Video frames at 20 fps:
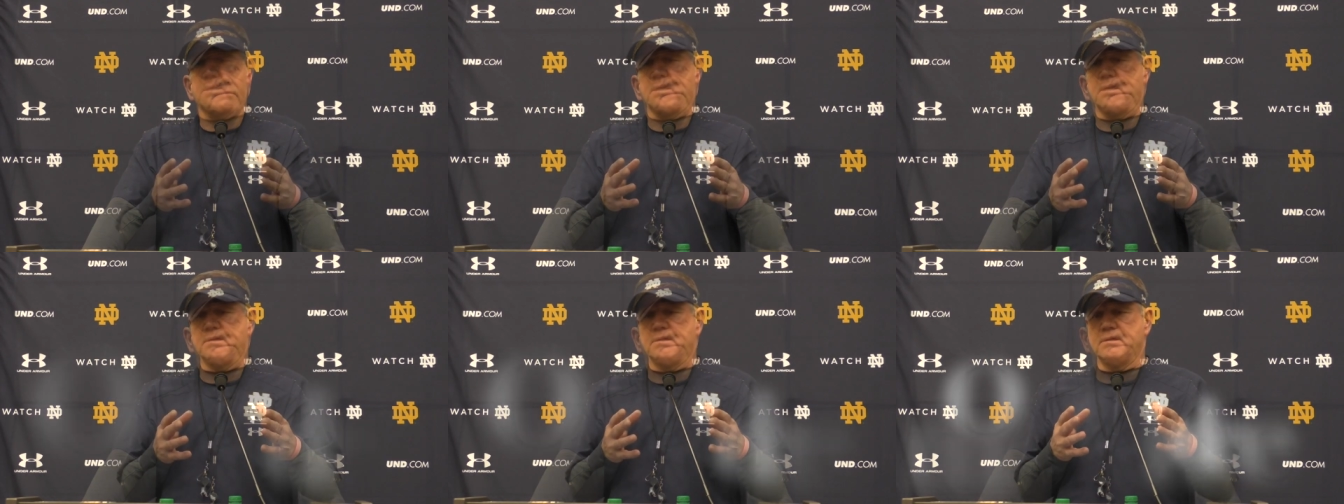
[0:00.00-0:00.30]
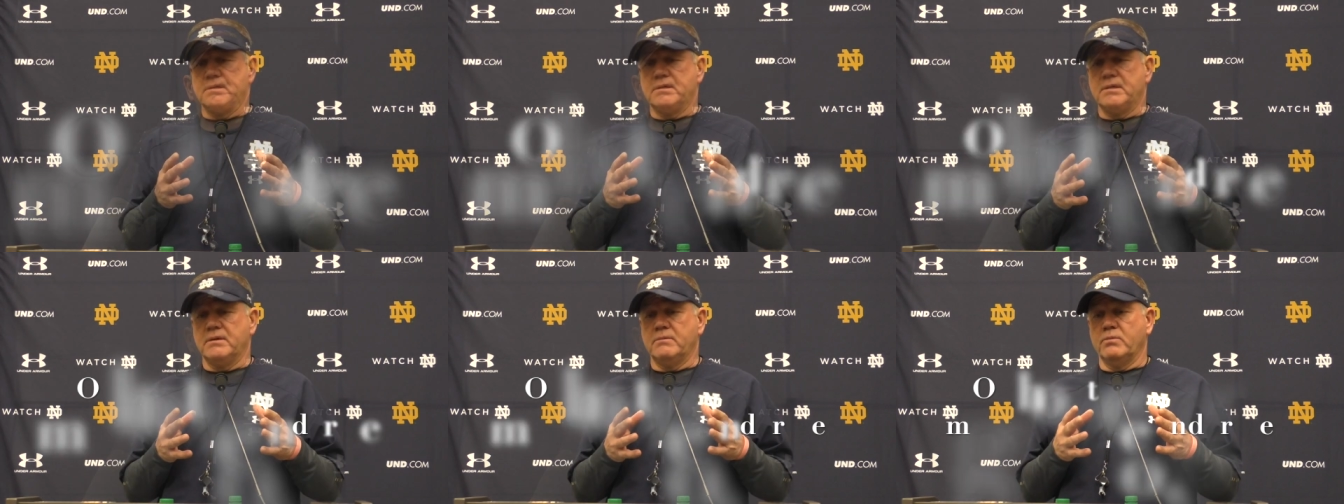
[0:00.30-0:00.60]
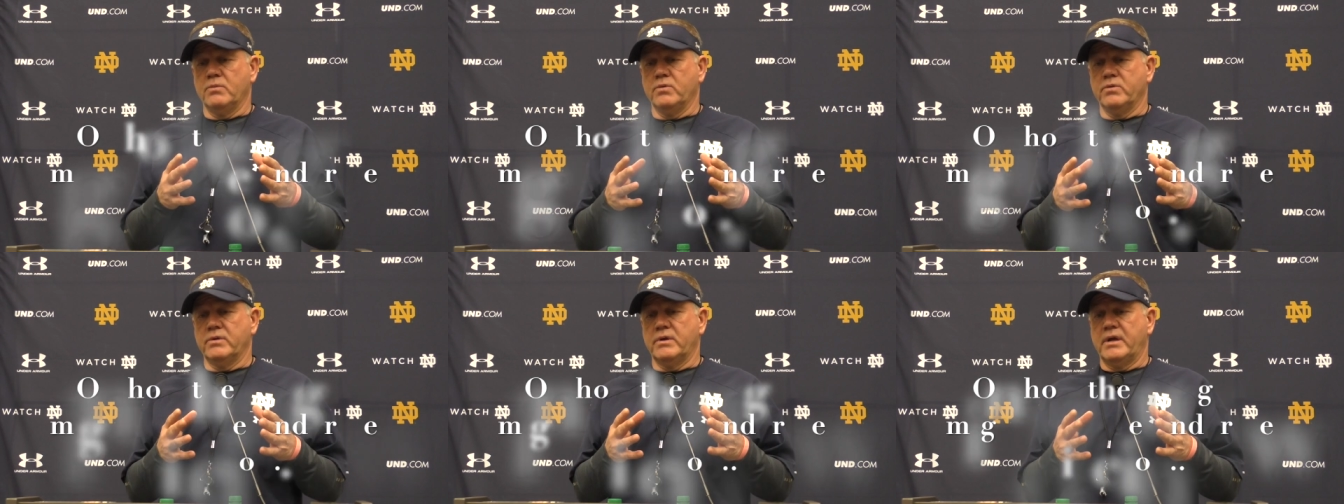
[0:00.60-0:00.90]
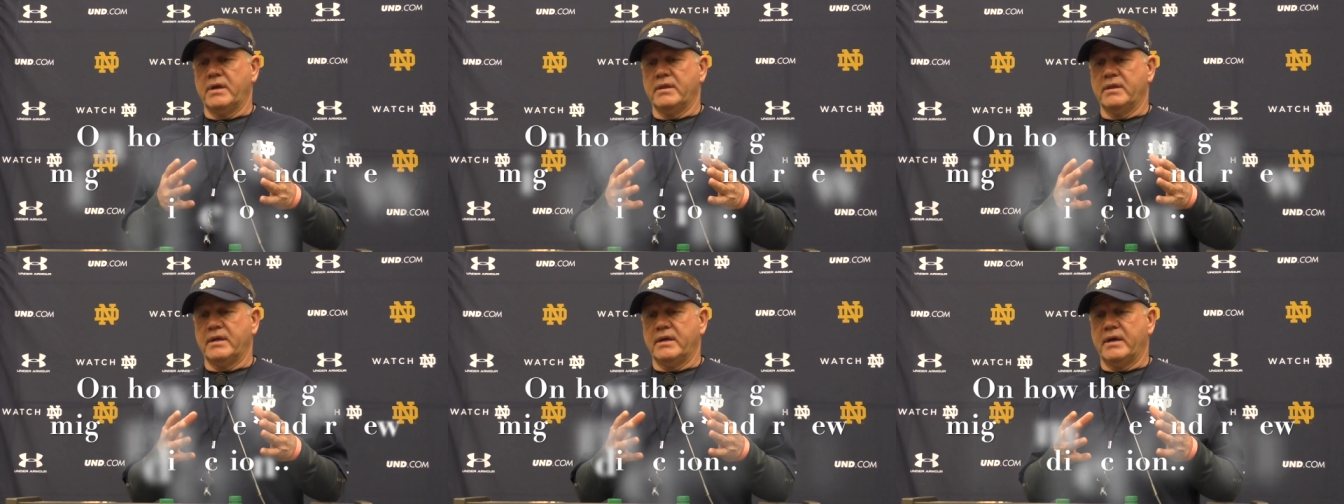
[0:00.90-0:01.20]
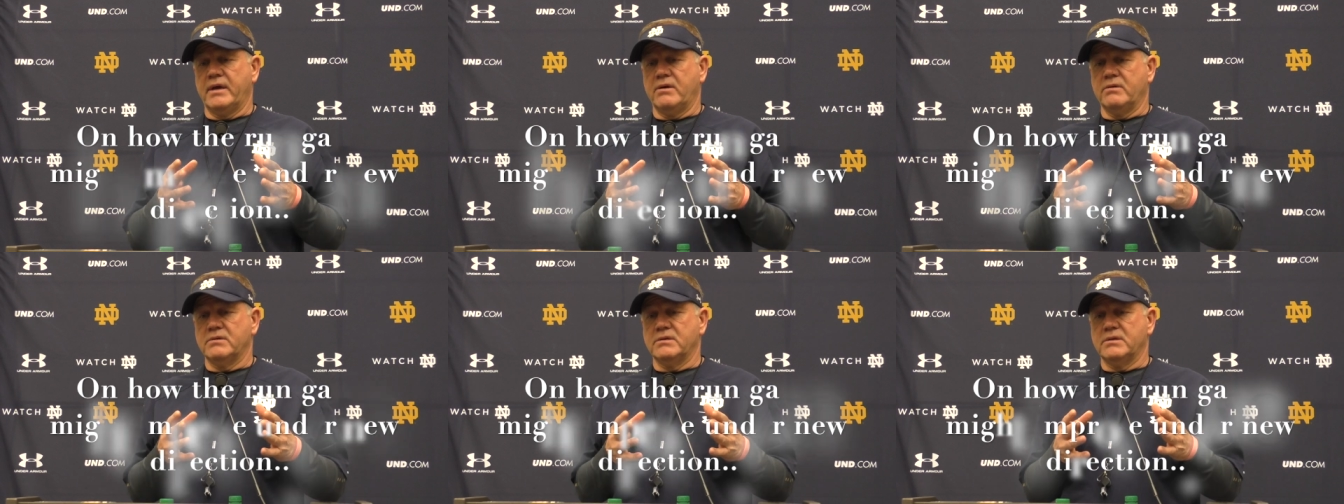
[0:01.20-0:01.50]
I just think more than
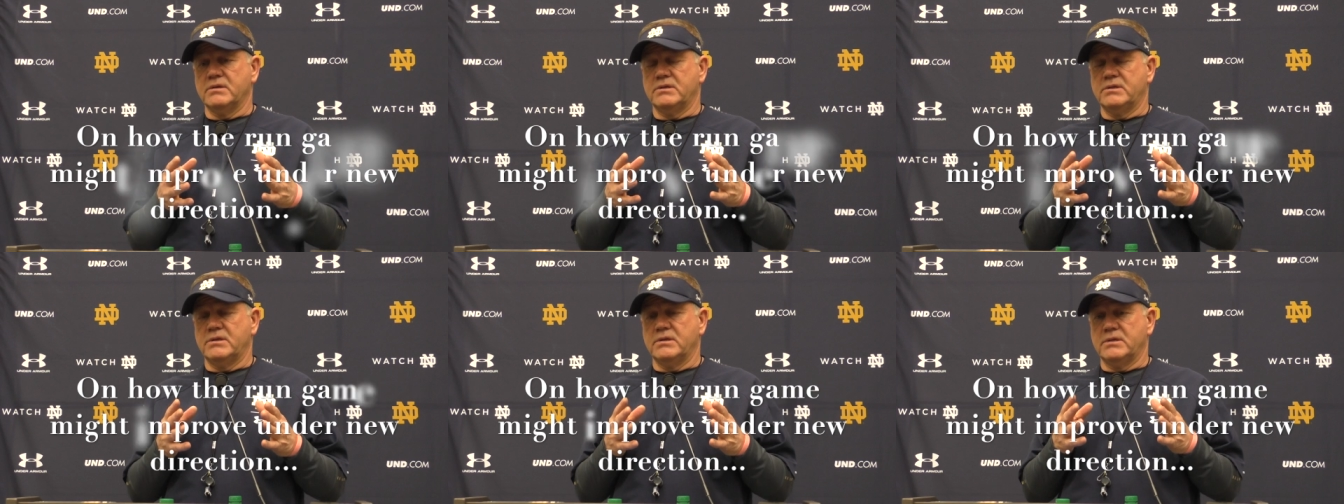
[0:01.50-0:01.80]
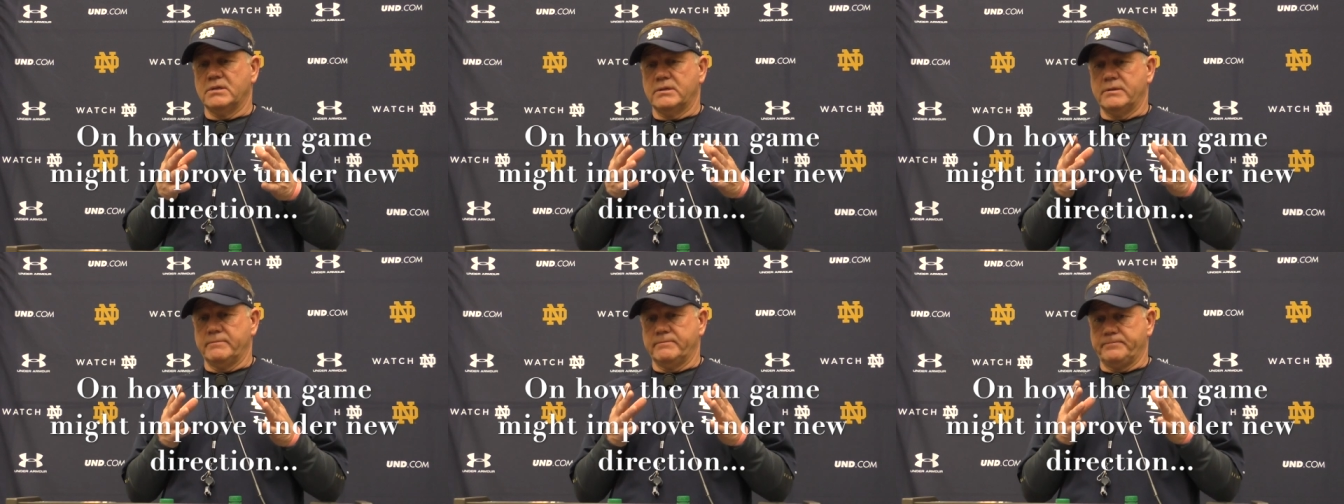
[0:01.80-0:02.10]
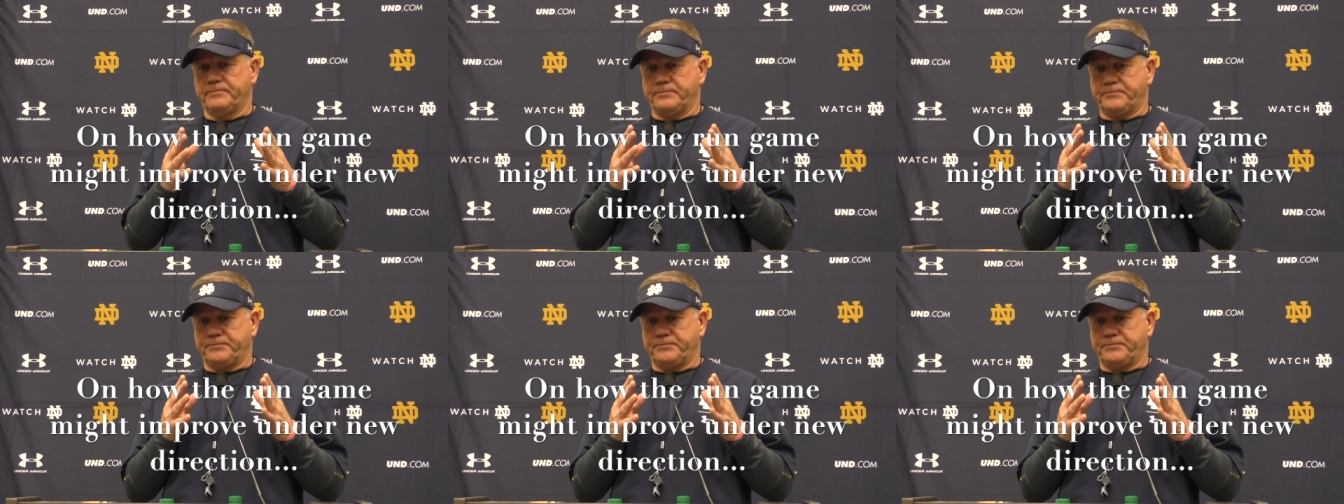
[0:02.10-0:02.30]
anything else is just